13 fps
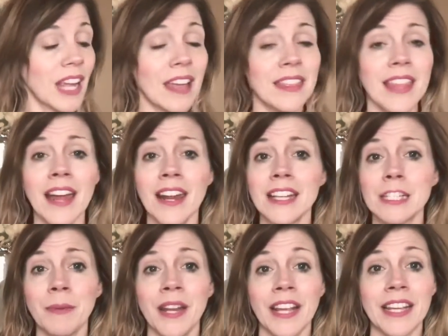that has
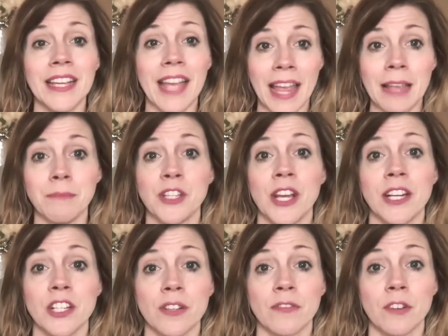been a game
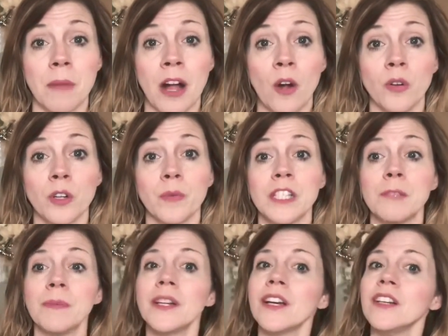changer for my older ones,
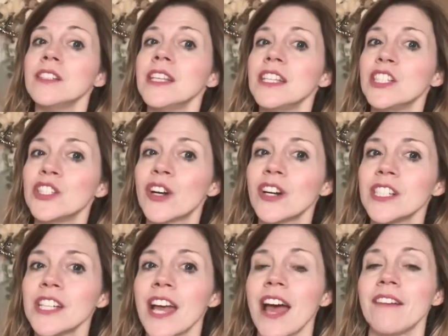because they start
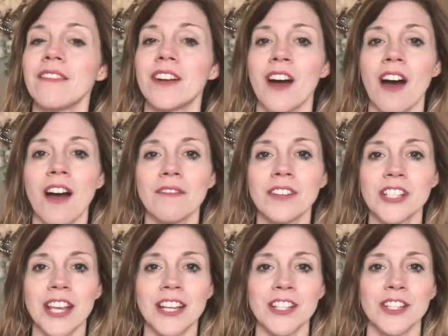to have
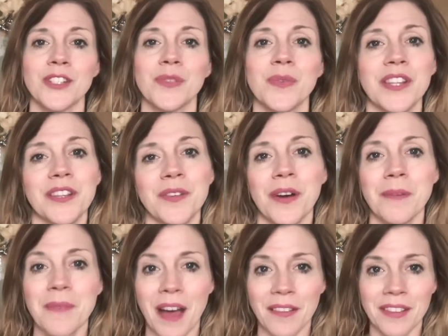conversations with you
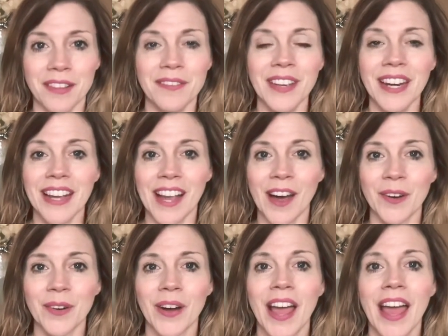about the
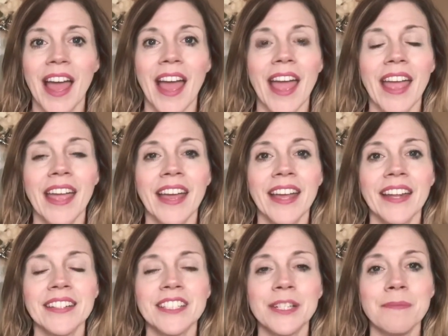video.
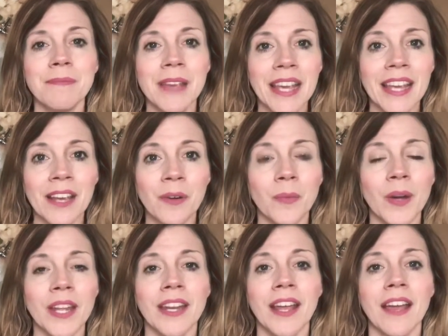And to me,
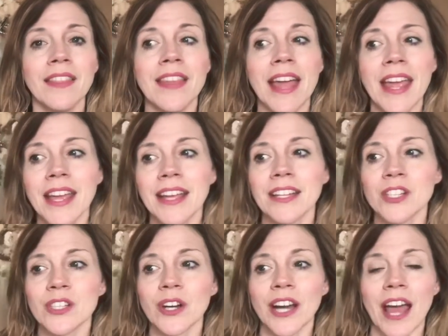when they can
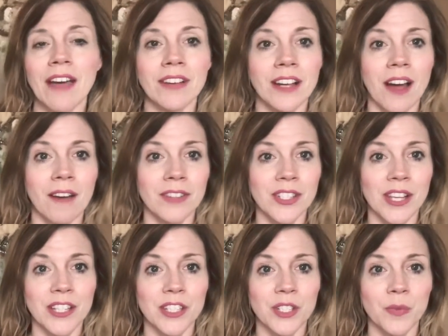start having
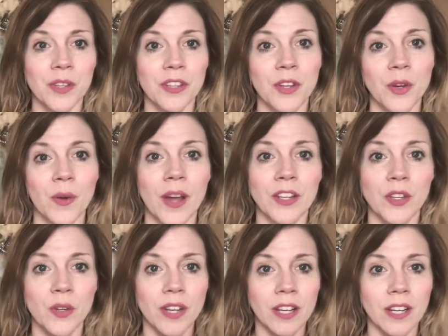conversations with you and you
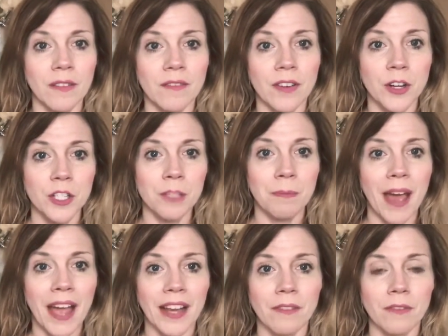can converse
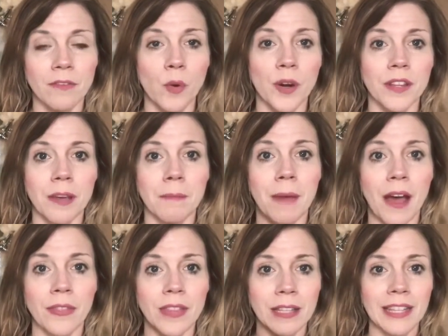back and forth
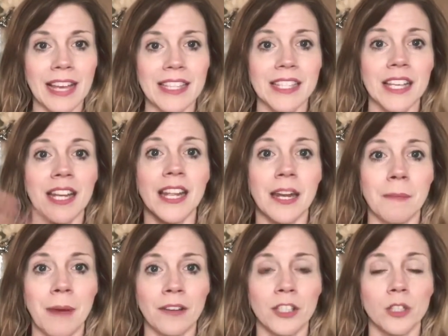about the lesson and about the